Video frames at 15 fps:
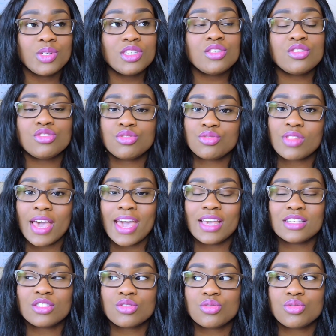We used to do
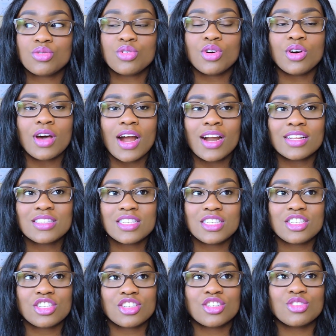that in school. Our
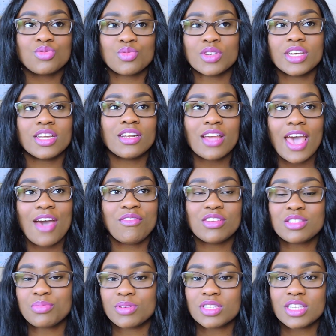teachers would have
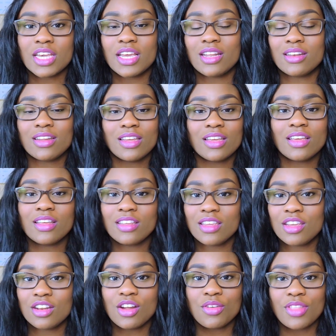us pretend,
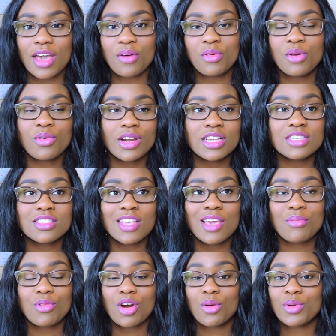you know, that we were in
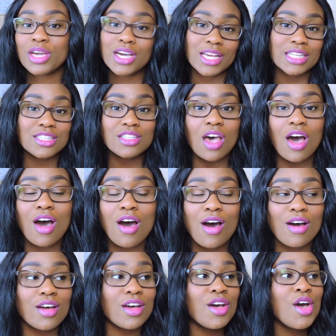State Board. We couldn't
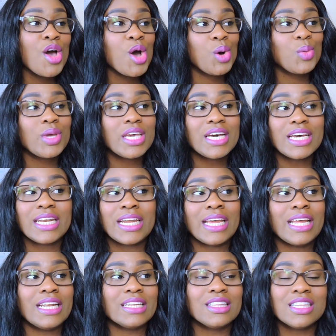talk. We
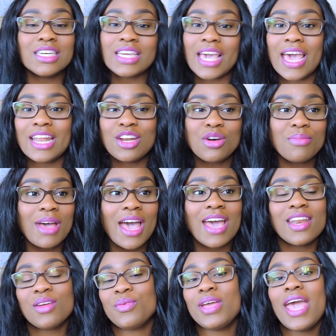couldn't look at
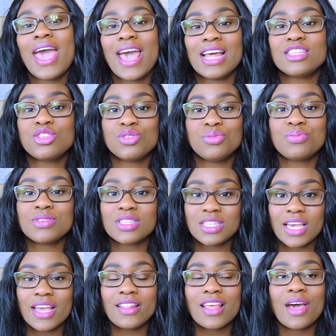nobody. We had to
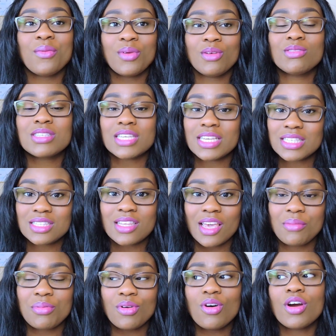pretend that we was in
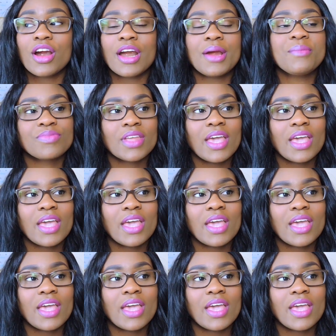State Board.